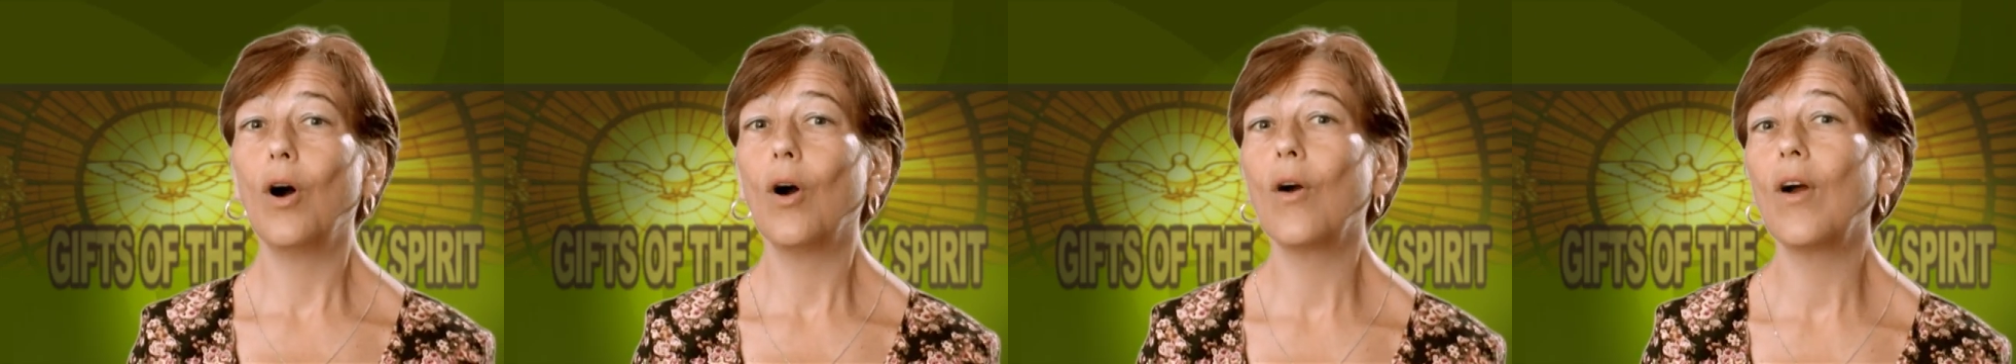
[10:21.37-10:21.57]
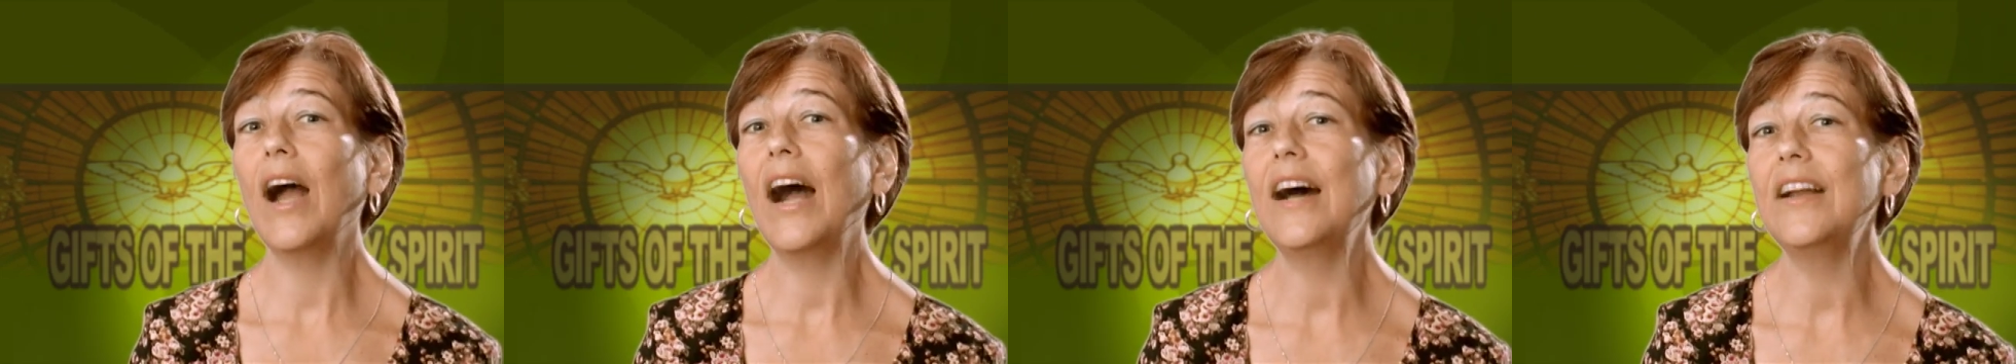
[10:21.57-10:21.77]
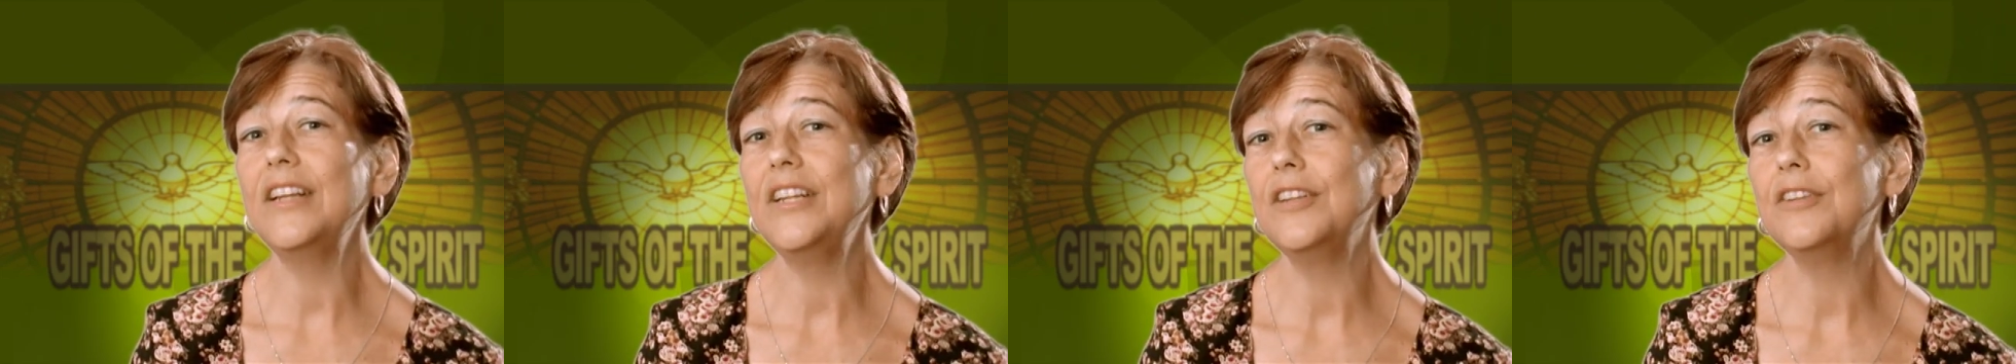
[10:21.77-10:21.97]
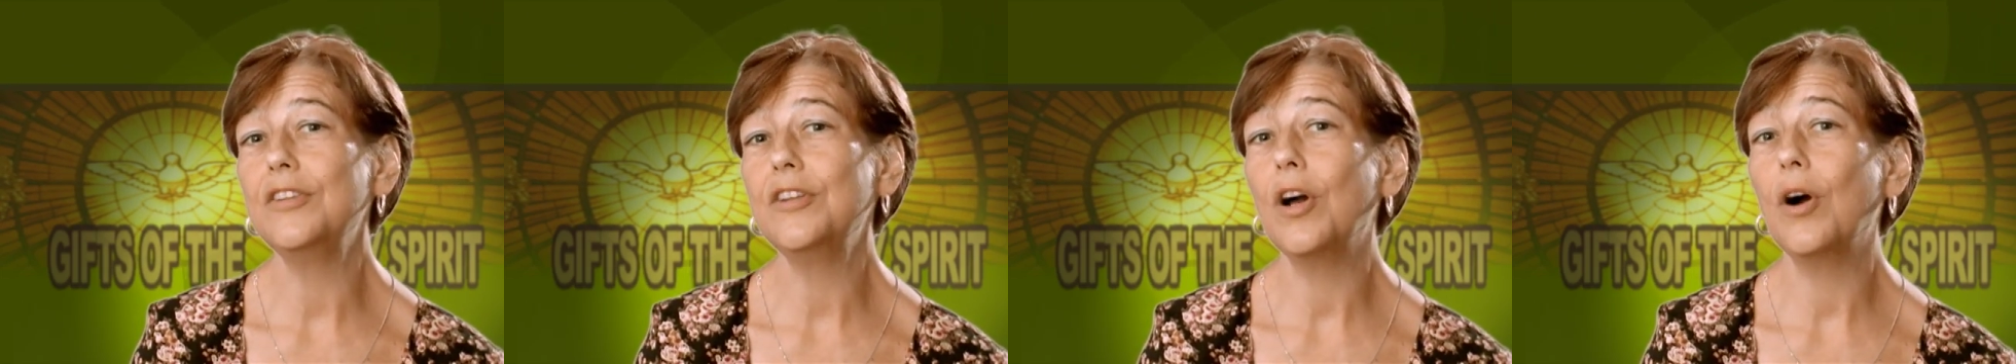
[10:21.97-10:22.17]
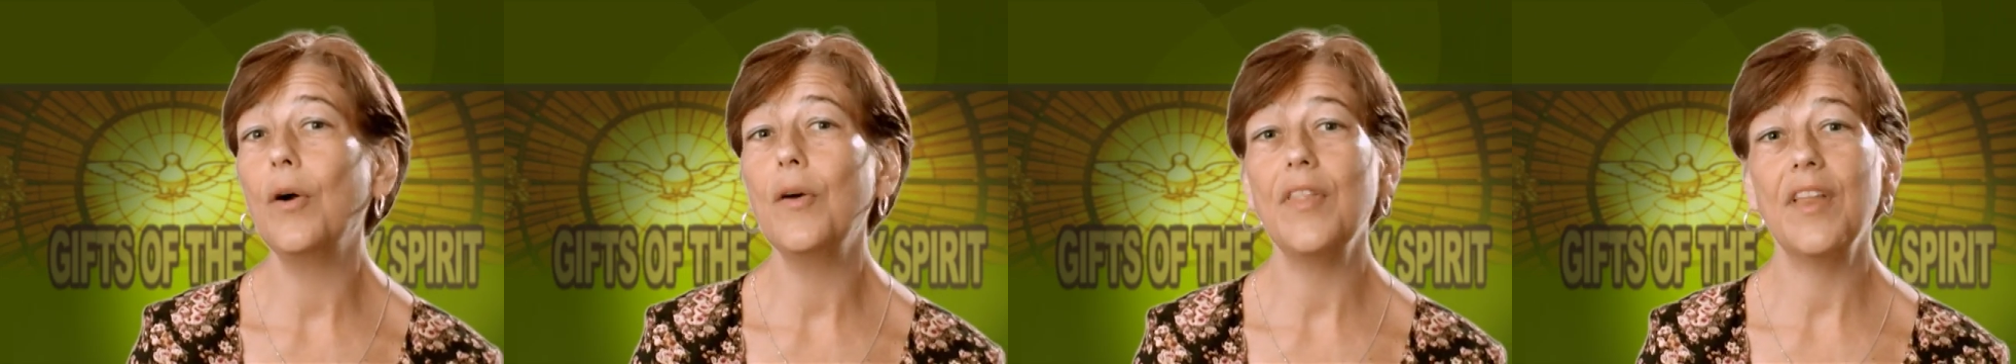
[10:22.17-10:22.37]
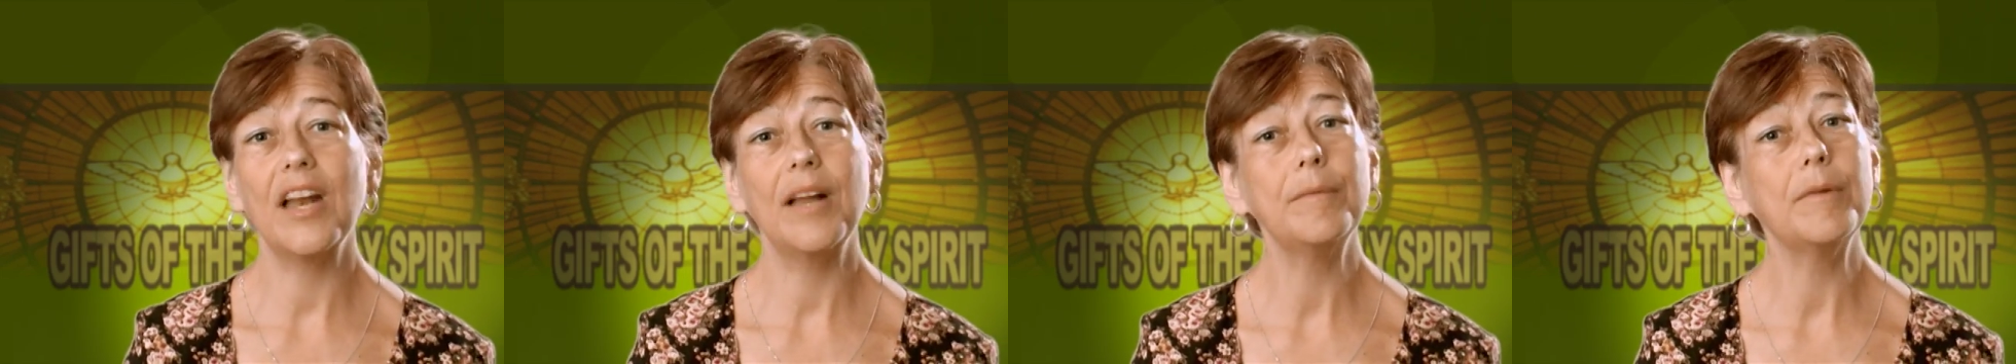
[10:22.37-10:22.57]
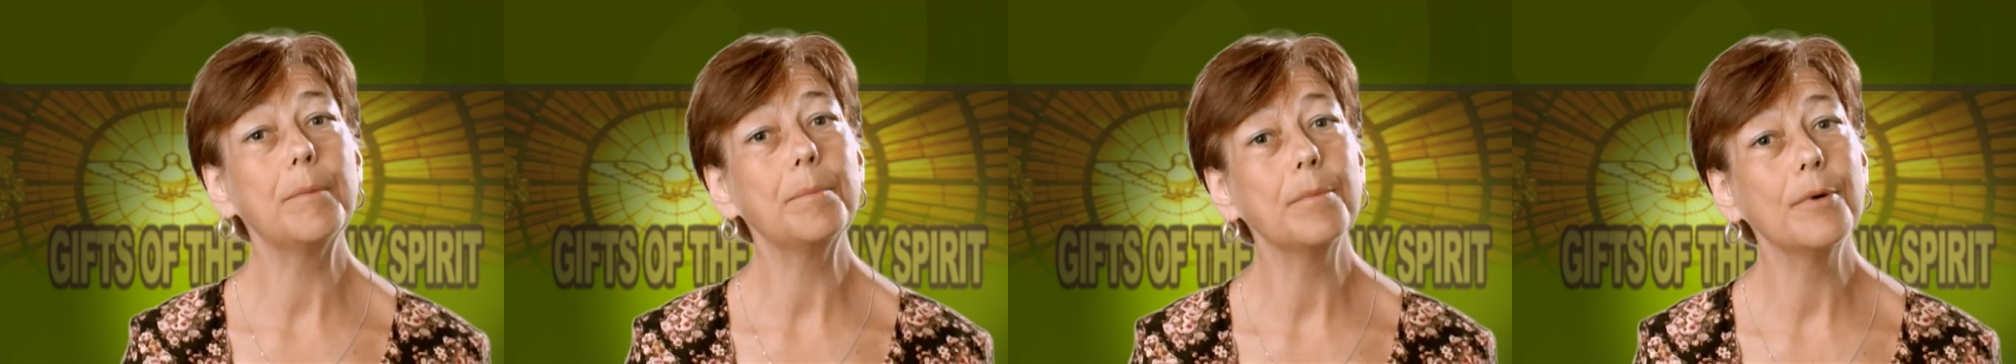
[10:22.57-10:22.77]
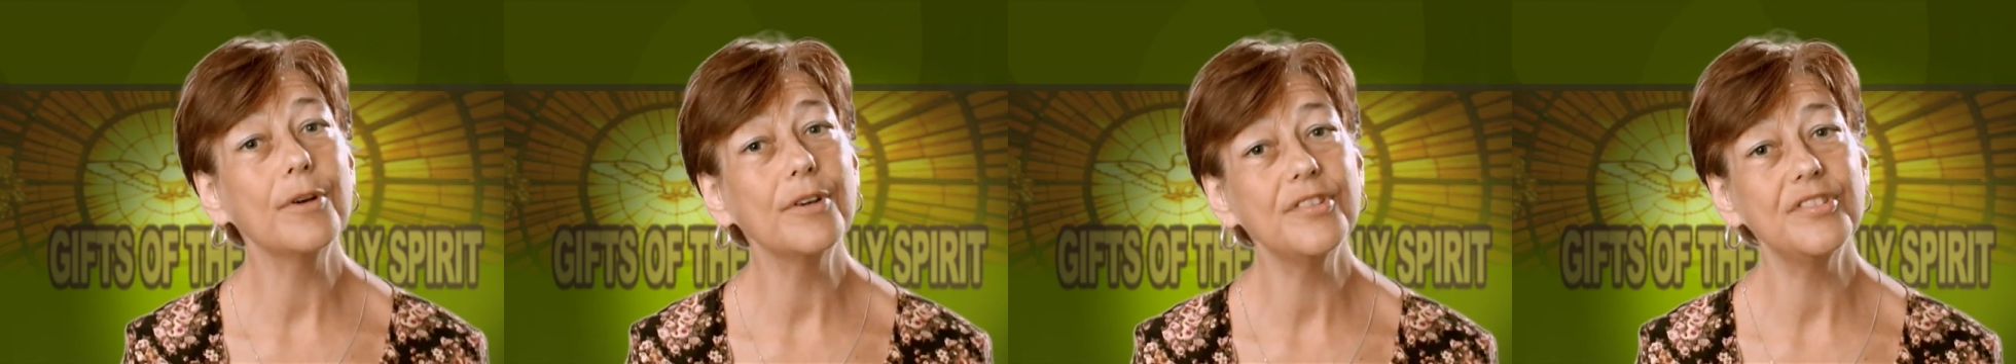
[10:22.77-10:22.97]
Or how do you know that I'm a
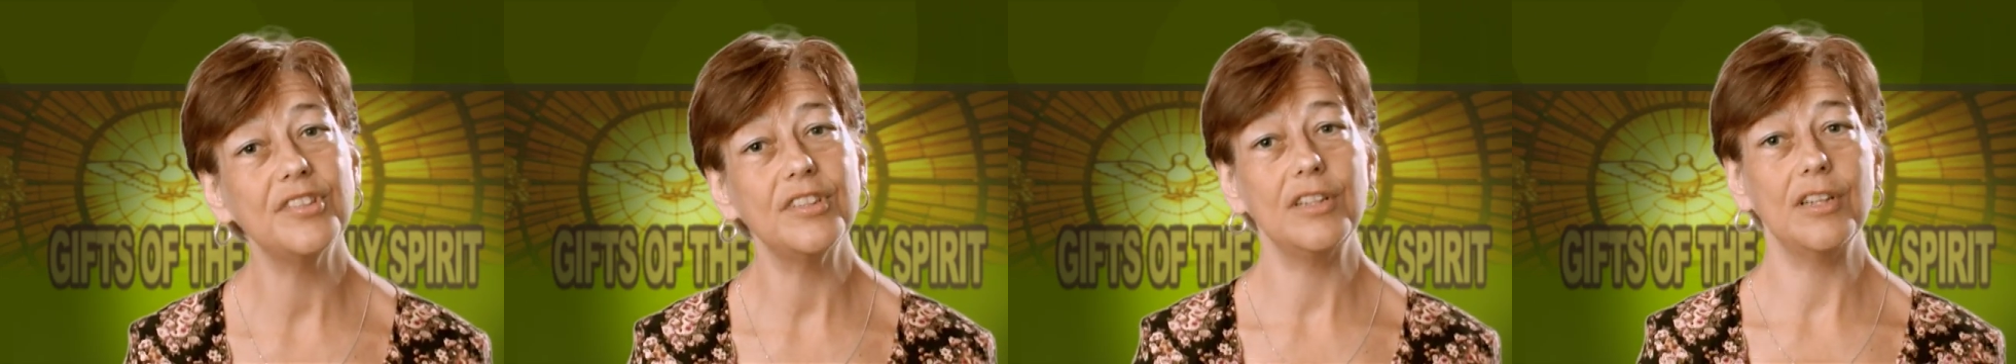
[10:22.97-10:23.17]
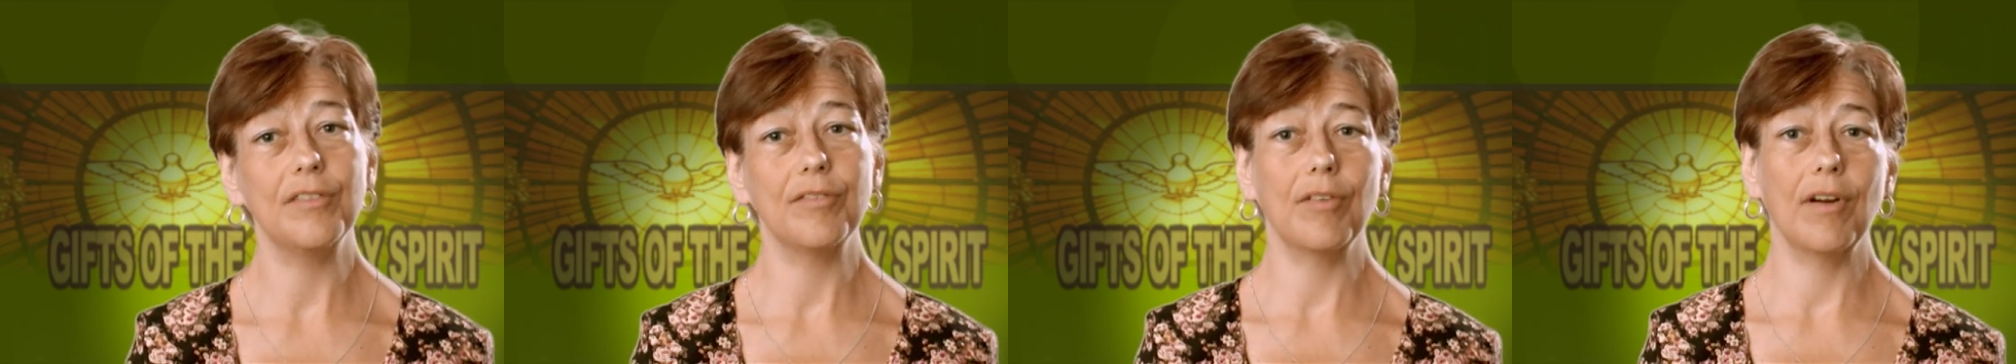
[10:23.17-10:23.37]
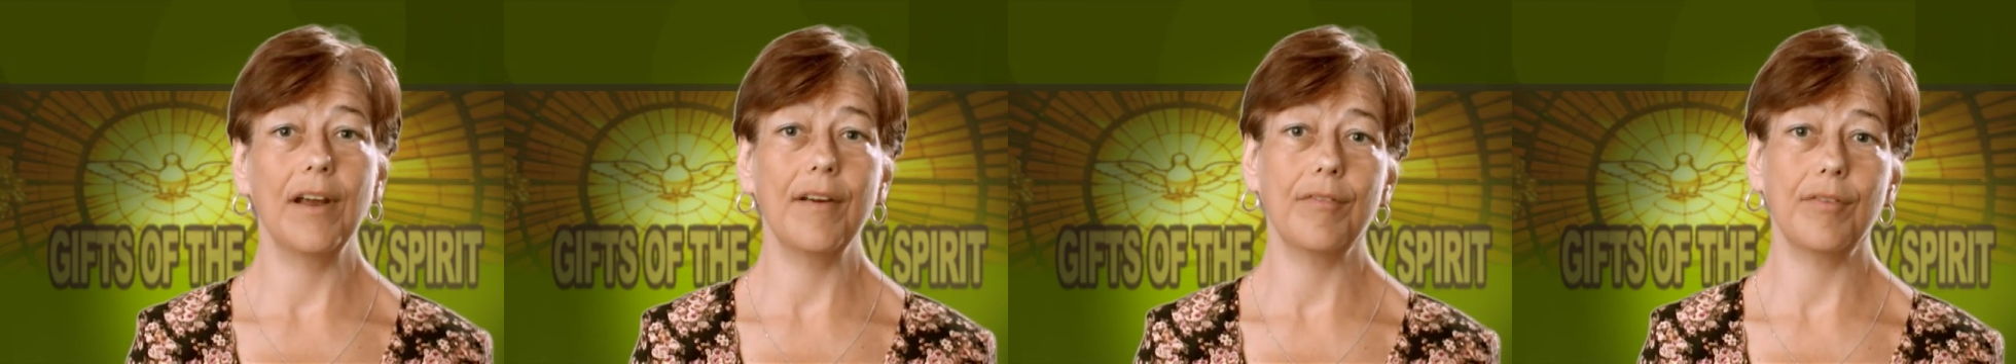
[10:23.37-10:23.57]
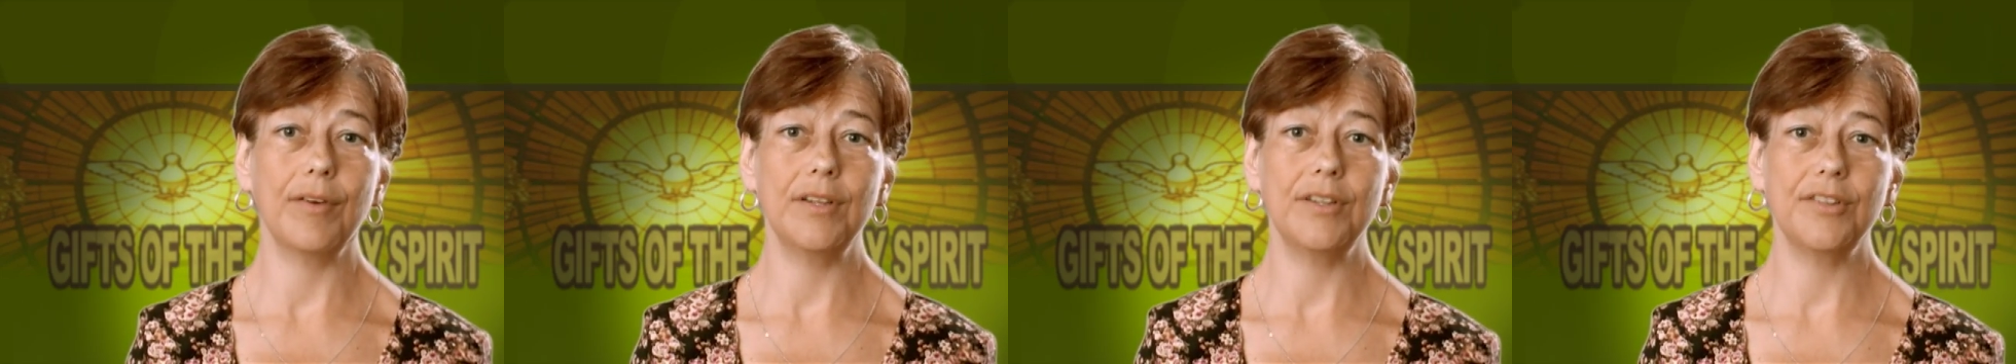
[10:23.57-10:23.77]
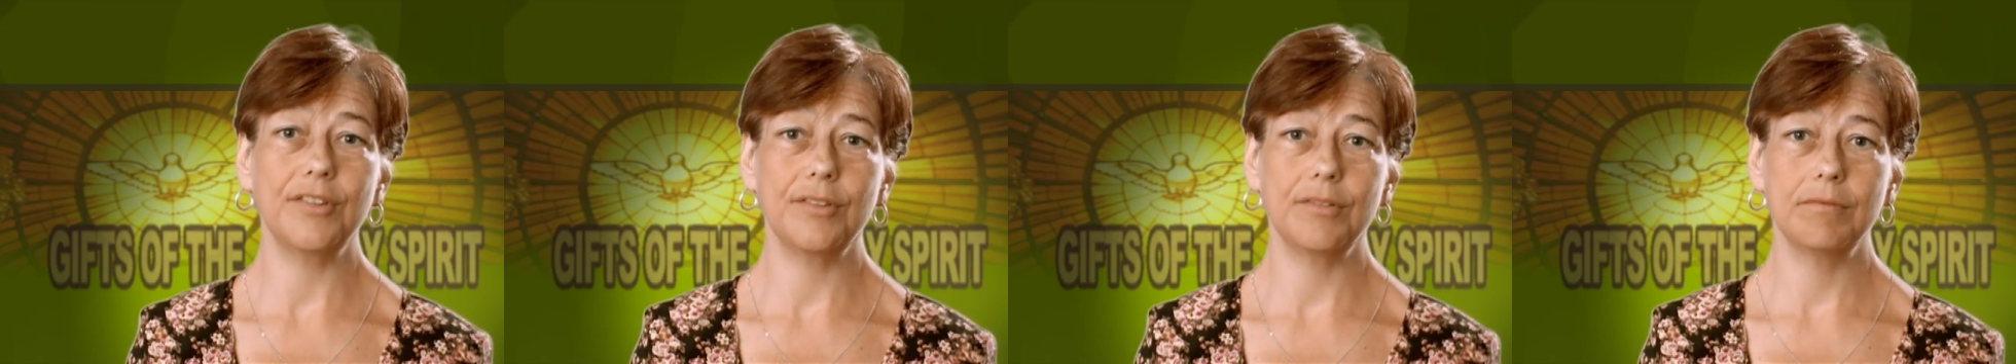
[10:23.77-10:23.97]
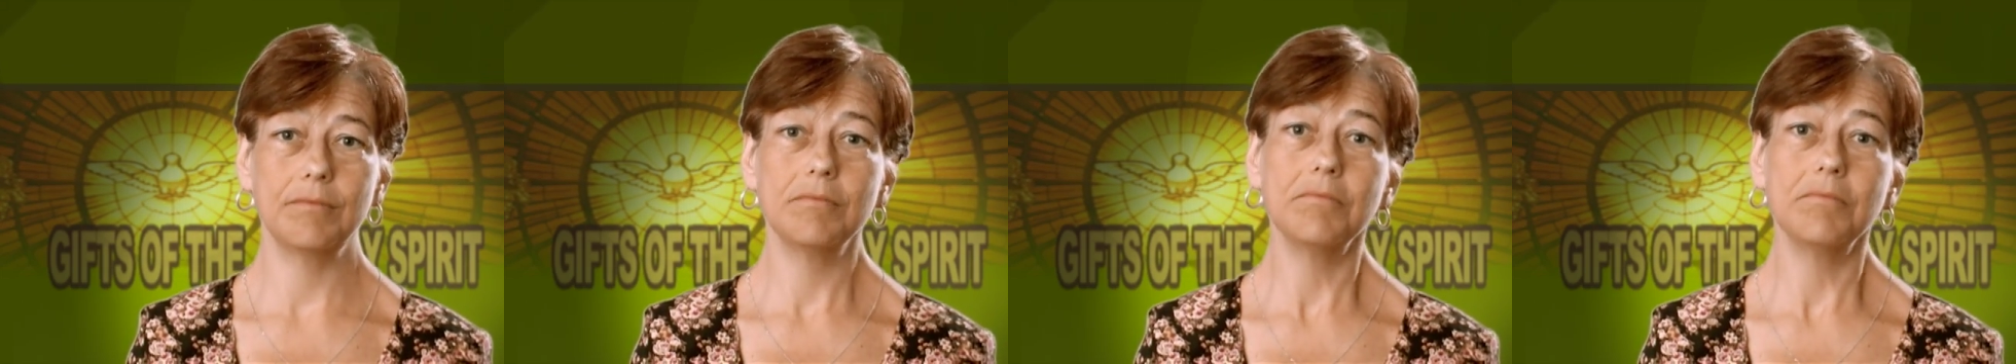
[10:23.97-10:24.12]
person of reverence?